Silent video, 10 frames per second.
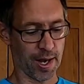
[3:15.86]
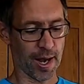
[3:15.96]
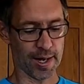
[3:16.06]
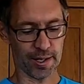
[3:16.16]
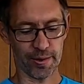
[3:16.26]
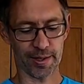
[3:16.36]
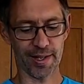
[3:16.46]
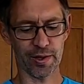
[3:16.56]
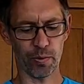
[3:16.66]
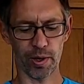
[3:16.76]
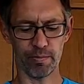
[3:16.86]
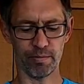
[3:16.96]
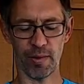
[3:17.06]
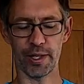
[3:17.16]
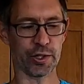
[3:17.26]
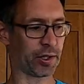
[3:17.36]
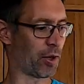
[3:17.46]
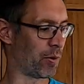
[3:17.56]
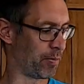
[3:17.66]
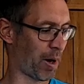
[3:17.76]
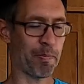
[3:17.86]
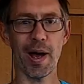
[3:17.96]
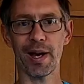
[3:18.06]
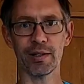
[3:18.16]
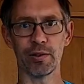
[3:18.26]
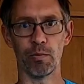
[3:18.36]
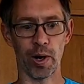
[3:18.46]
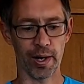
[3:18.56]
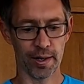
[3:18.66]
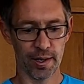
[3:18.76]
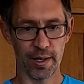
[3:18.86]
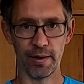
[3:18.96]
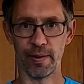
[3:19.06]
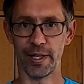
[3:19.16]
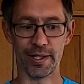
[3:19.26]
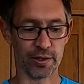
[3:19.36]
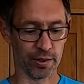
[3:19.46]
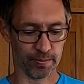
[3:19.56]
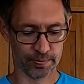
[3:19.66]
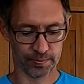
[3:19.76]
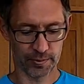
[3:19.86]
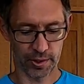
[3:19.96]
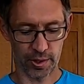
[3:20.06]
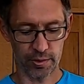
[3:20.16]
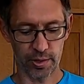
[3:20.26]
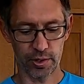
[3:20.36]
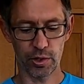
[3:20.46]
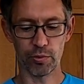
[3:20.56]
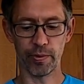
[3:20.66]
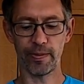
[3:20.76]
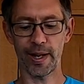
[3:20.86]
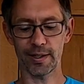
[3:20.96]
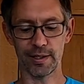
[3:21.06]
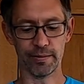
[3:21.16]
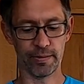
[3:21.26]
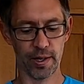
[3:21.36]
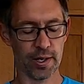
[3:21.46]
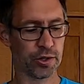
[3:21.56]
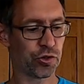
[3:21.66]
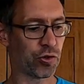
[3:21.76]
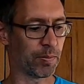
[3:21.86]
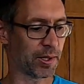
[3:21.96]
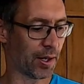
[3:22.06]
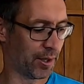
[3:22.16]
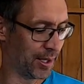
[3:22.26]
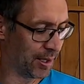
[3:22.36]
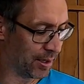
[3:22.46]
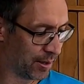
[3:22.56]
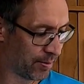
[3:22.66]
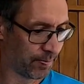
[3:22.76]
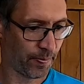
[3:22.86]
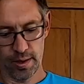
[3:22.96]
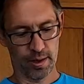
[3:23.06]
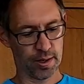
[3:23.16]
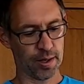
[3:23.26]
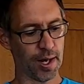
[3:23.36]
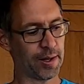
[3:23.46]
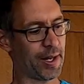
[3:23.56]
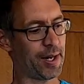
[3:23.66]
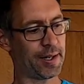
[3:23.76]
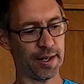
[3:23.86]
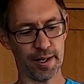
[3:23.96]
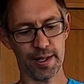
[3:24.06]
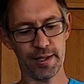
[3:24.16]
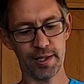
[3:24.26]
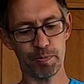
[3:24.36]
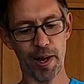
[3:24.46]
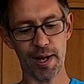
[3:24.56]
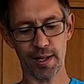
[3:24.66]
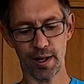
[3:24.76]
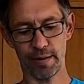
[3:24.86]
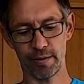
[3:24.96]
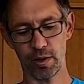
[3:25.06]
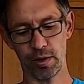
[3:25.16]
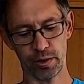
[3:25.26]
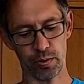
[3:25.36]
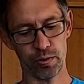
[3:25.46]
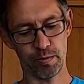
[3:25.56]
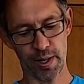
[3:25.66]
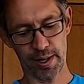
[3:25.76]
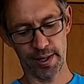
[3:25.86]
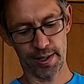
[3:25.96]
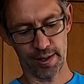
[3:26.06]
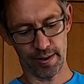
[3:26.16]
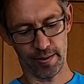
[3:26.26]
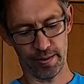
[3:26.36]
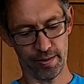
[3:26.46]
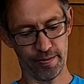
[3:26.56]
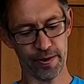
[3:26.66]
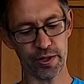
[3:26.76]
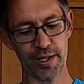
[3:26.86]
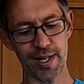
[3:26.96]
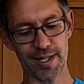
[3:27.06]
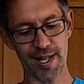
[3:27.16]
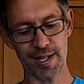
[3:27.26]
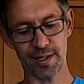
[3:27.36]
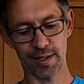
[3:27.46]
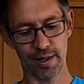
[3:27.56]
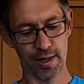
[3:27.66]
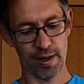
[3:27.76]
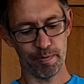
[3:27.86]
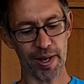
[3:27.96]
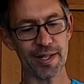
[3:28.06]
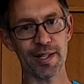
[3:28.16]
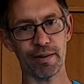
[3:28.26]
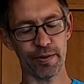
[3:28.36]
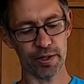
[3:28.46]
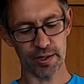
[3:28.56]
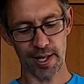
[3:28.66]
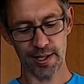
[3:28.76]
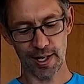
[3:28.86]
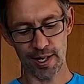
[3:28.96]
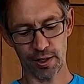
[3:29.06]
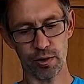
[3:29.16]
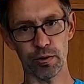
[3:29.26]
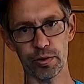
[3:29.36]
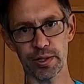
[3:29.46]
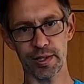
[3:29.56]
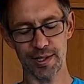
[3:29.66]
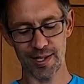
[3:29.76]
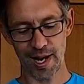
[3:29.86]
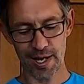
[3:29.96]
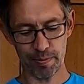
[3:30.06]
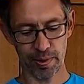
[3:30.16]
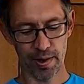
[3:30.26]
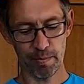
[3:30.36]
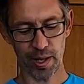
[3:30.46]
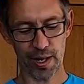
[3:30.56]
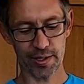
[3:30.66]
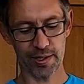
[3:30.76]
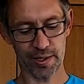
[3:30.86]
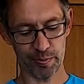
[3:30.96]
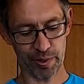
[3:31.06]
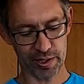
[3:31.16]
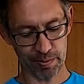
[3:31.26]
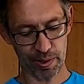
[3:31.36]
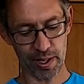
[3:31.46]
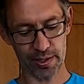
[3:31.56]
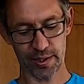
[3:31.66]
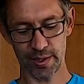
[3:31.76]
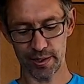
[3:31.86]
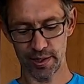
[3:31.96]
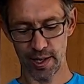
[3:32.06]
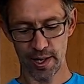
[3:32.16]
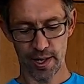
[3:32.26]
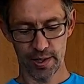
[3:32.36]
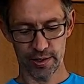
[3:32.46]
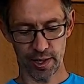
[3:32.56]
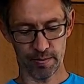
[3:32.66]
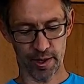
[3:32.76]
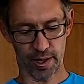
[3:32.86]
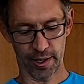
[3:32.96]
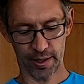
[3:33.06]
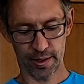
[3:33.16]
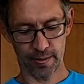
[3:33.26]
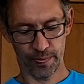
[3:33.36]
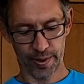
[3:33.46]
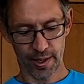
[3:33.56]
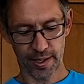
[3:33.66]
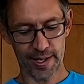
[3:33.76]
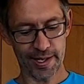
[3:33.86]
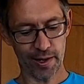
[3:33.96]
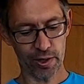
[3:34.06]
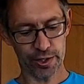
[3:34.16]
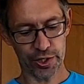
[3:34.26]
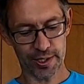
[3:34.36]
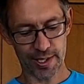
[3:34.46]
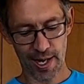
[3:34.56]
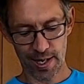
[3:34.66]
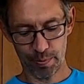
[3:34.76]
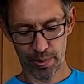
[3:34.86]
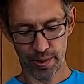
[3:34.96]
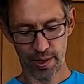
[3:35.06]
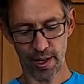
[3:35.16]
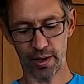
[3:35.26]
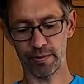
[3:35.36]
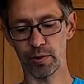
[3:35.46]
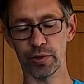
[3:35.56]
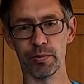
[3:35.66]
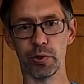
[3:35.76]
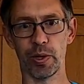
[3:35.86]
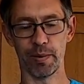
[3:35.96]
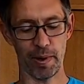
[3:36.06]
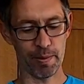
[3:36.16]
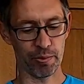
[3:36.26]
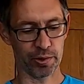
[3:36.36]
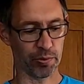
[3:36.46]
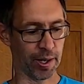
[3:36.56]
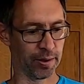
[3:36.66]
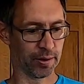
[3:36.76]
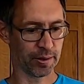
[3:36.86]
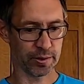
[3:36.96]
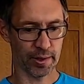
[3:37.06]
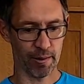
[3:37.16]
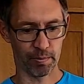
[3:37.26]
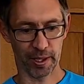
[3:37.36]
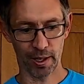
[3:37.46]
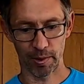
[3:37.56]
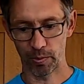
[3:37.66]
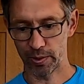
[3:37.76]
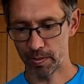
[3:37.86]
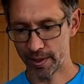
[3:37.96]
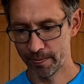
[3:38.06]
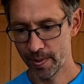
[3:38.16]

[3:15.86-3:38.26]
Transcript: and I think the other one might just go on my pack somewhere if I need to. So those are the two reflective strips that are needed. And then in this pack I've got all my first aid kit. Basic first aid kit, gauzes, tape, plasters, blister plasters, some kinesiology tape, and of course some toilet paper as well. So that will be coming with me.